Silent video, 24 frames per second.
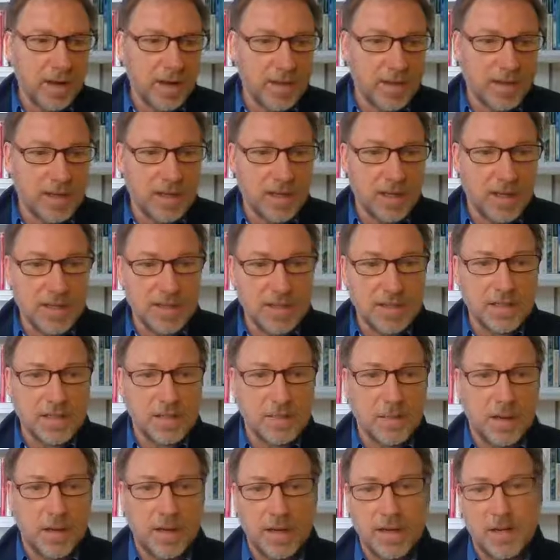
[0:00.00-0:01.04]
the Indian
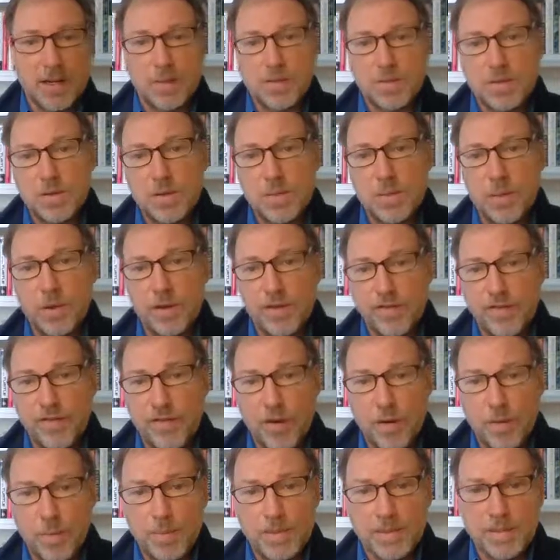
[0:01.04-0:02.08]
market up
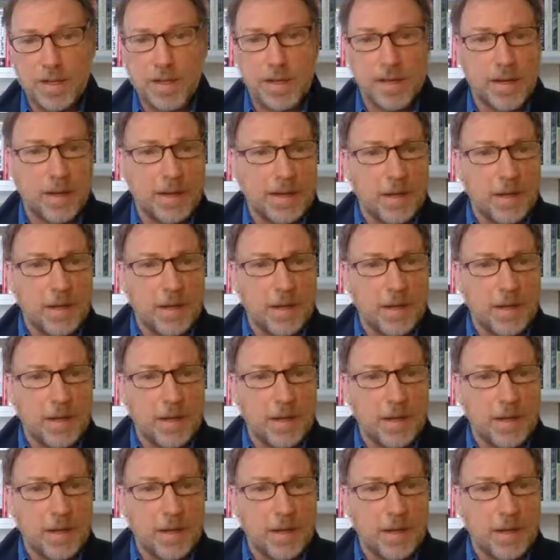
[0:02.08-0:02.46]
2.4%.